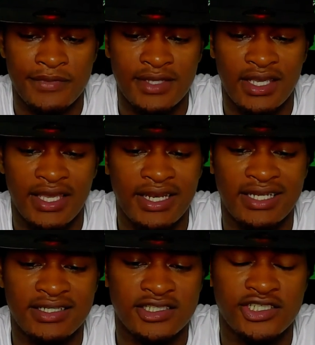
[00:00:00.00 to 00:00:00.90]
and I
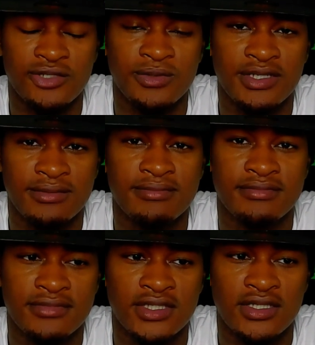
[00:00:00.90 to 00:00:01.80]
didn't show up.
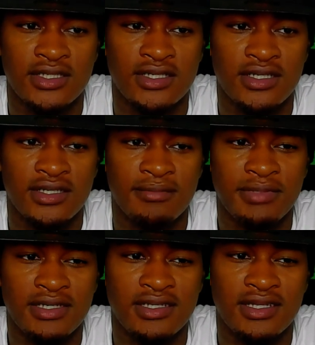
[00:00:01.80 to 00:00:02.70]

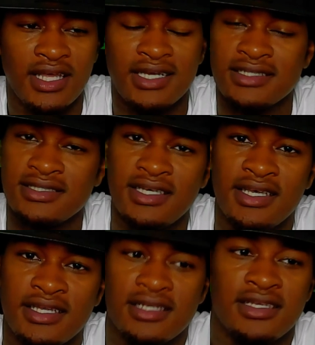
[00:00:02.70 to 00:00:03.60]
But like I
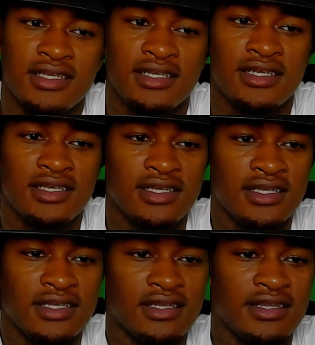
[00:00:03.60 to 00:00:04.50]
said,
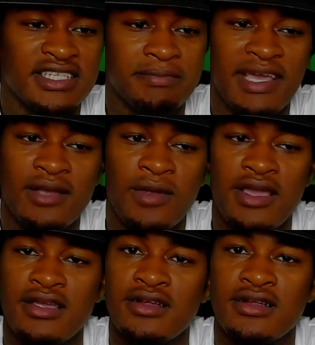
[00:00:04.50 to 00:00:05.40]
this man right
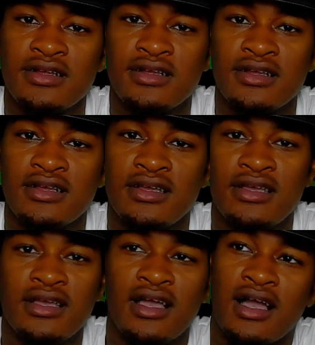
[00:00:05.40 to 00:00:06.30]
here,
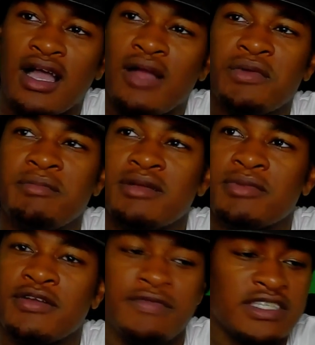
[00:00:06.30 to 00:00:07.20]
I
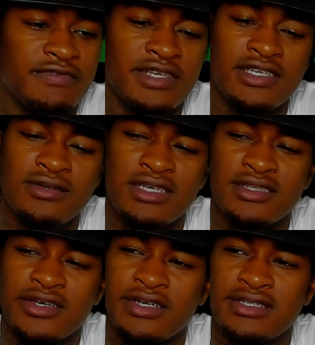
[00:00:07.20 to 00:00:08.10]
remember if this video get
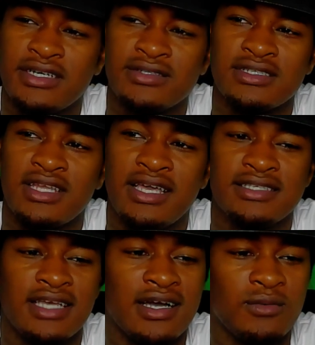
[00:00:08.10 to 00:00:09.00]
thirty thousand likes,
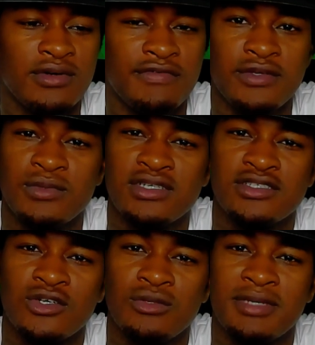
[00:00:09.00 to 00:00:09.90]
i one v one
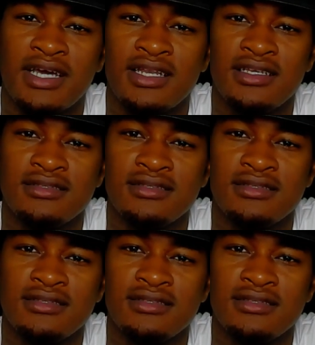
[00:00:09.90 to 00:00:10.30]
Solluminati.